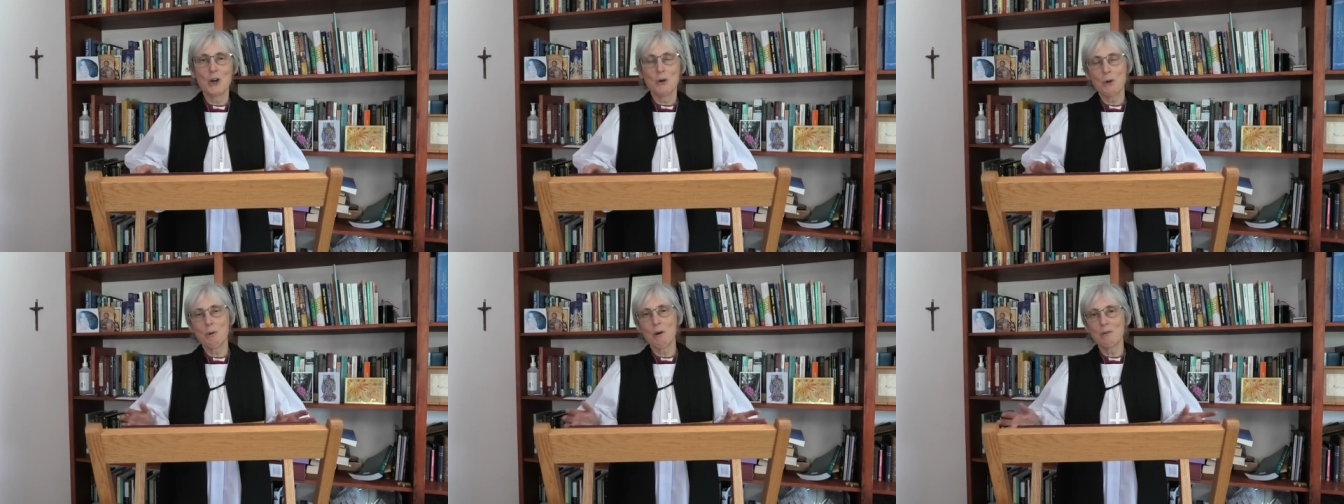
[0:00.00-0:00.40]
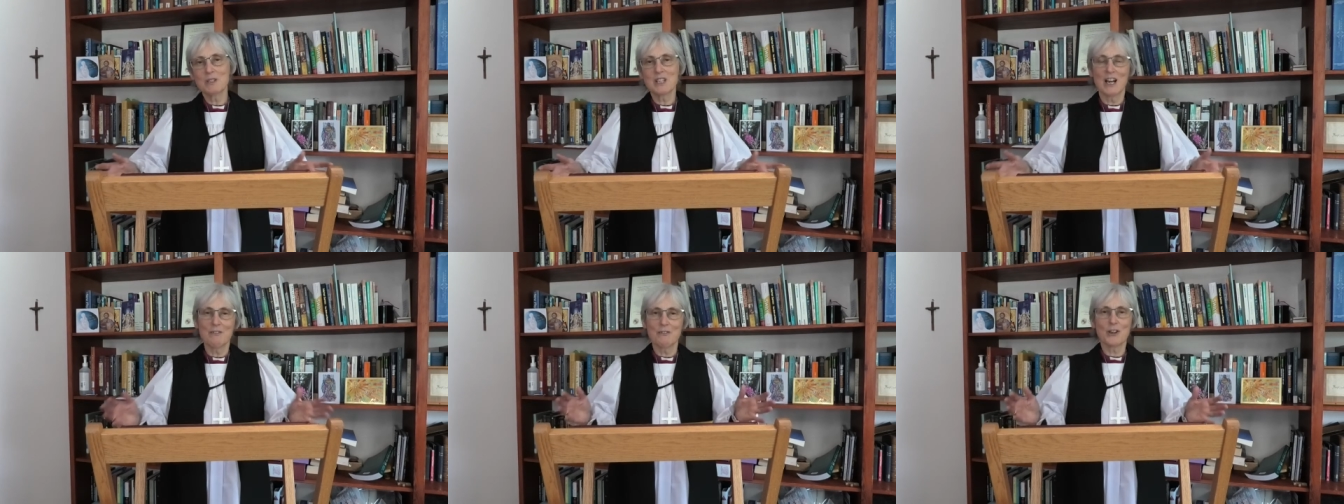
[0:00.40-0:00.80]
We won't
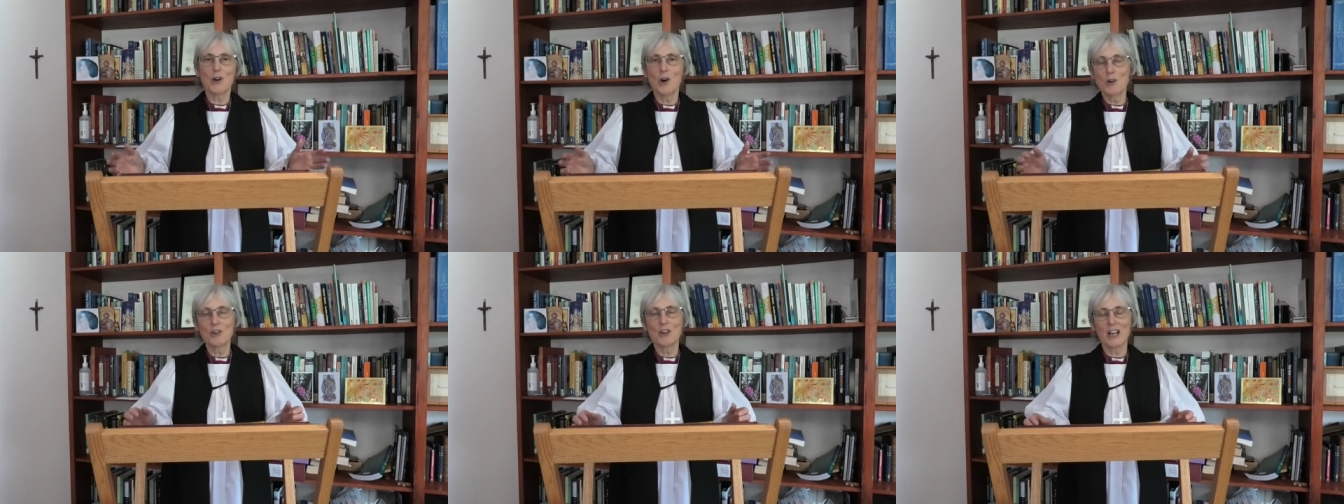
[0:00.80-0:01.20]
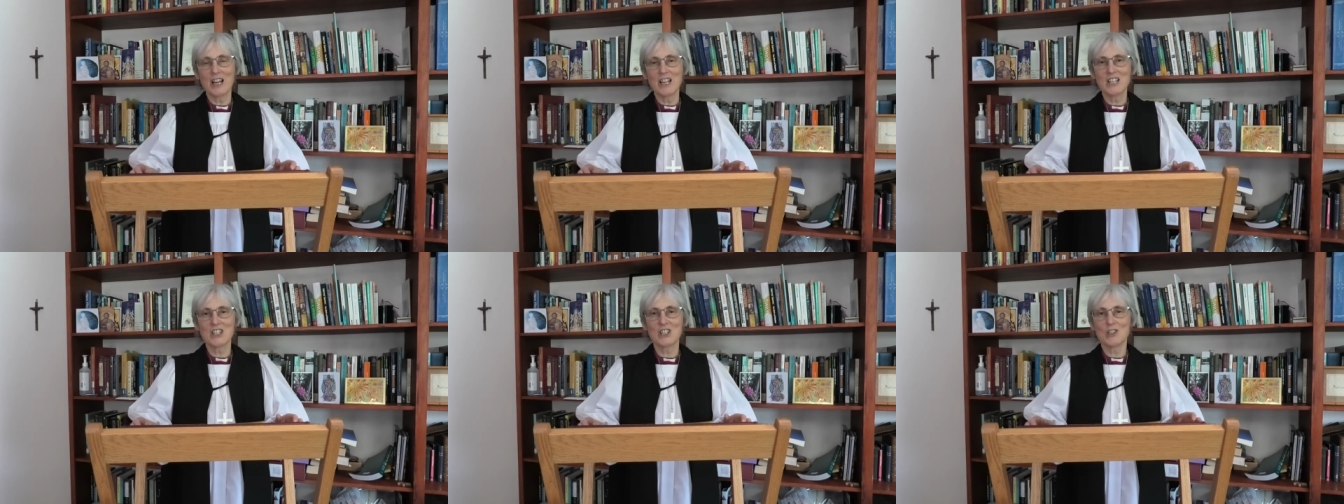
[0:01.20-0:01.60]
have the
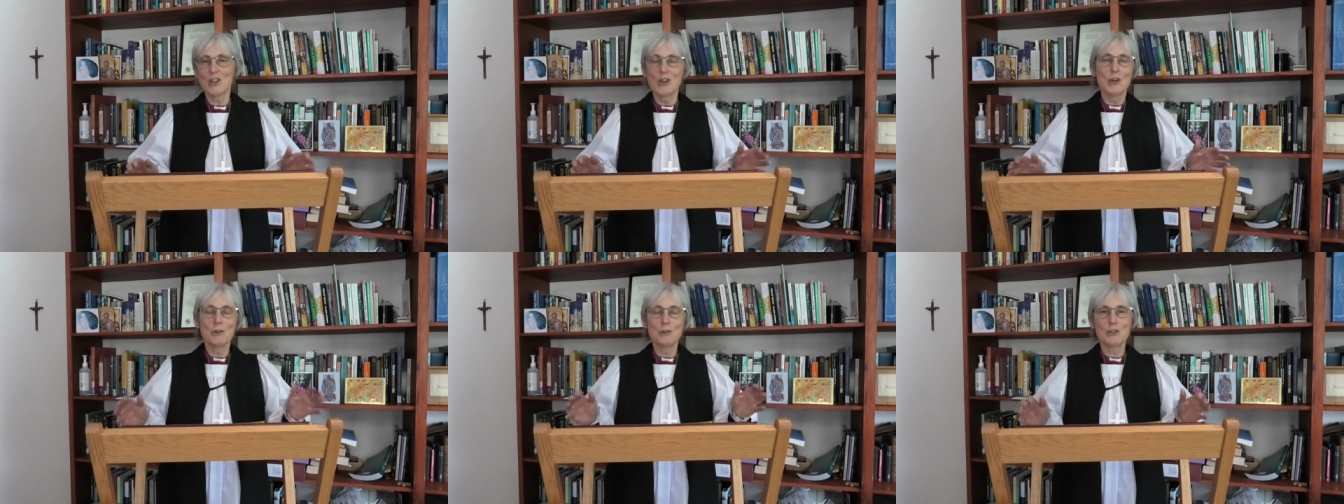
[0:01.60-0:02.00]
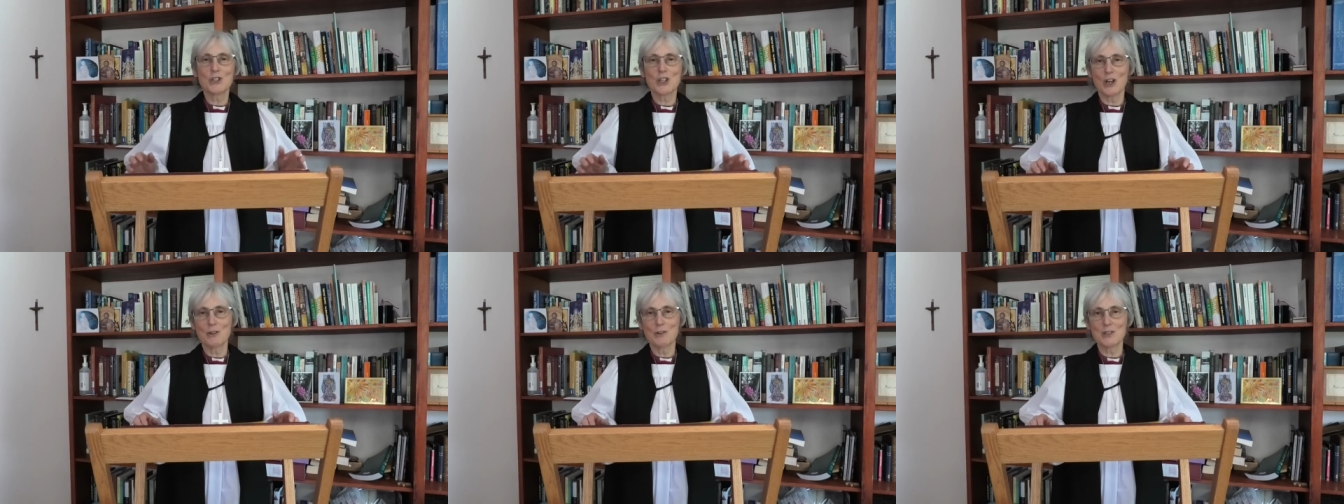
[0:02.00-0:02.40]
congregation who
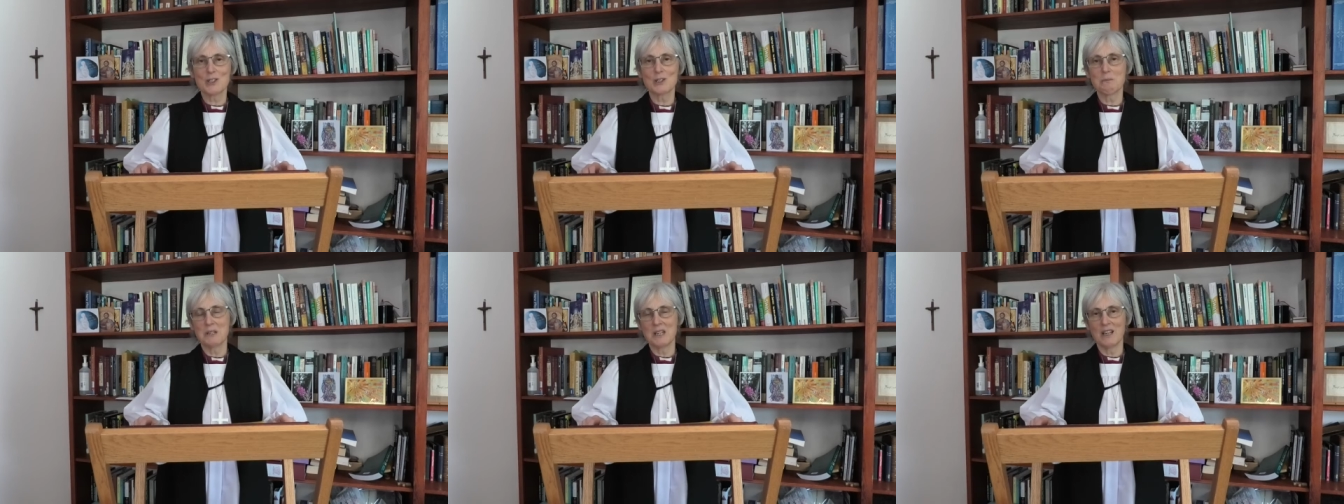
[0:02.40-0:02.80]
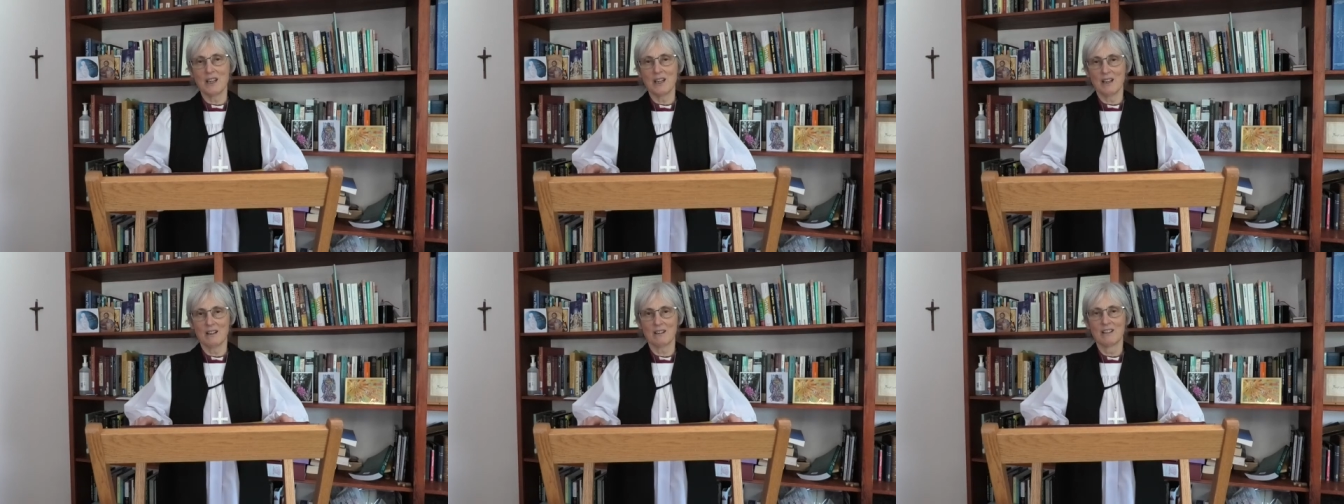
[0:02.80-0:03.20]
chose to be
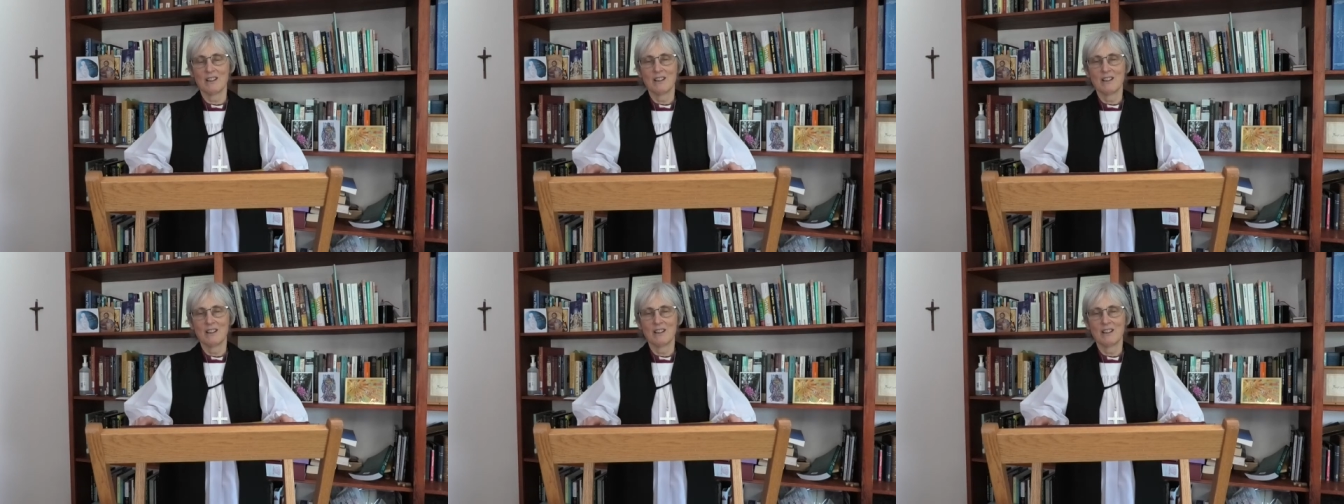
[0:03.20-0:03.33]
here.